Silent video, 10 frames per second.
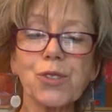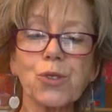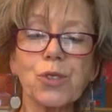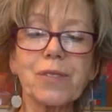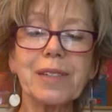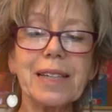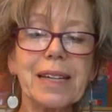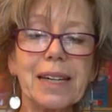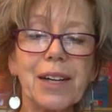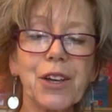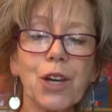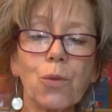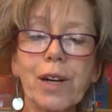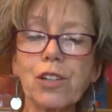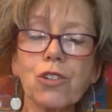a sort of leer,
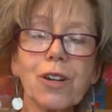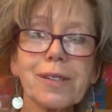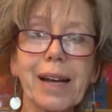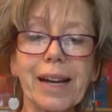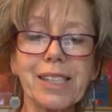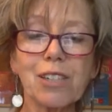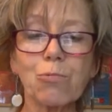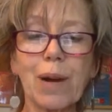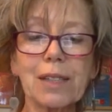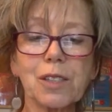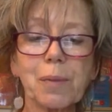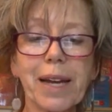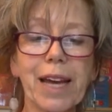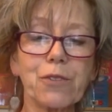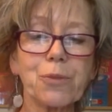went cross-eyed and waggled
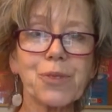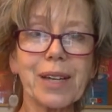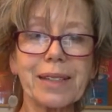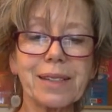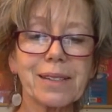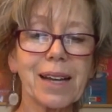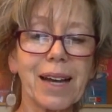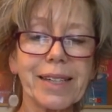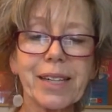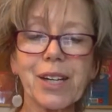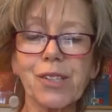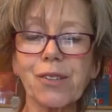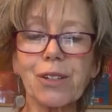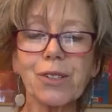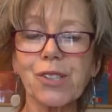my head from side to side,
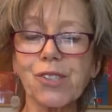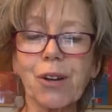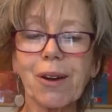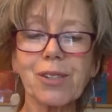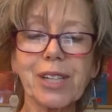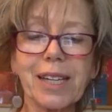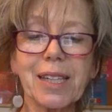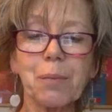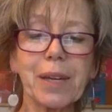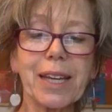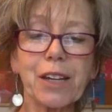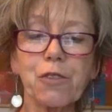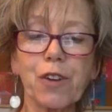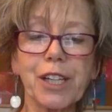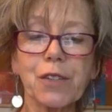so it looked as though I was taking the mickey out
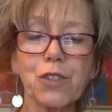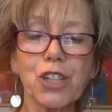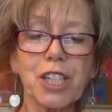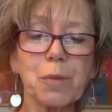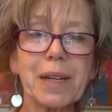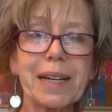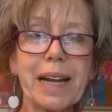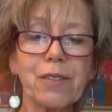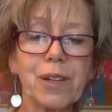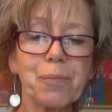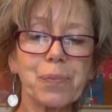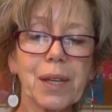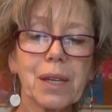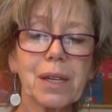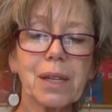of Frankie for trying to be clever.
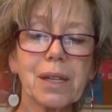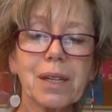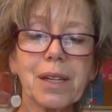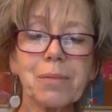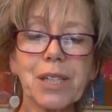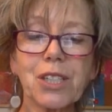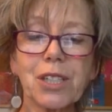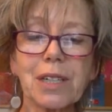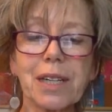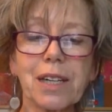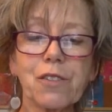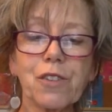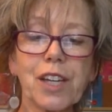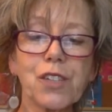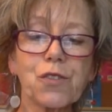Immediately, her
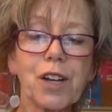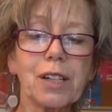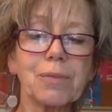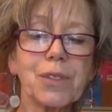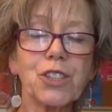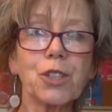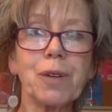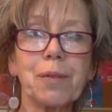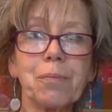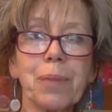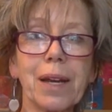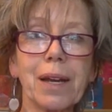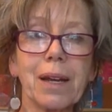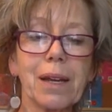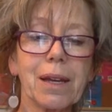face fell and she went
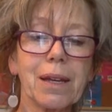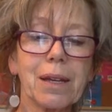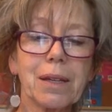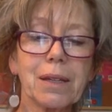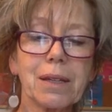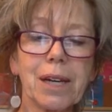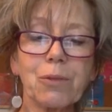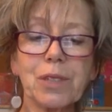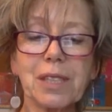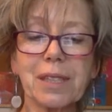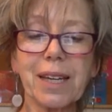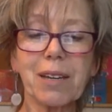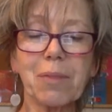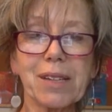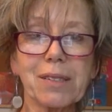pink. I wanted to
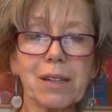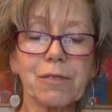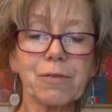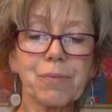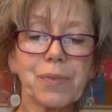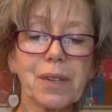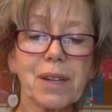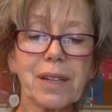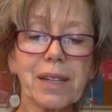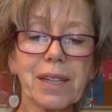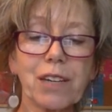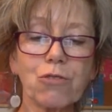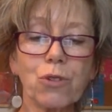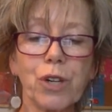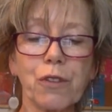kick myself, and then kick
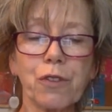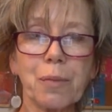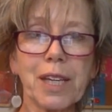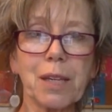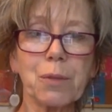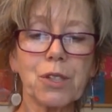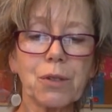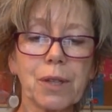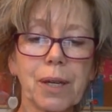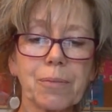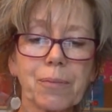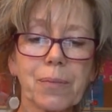Rory for making me do that.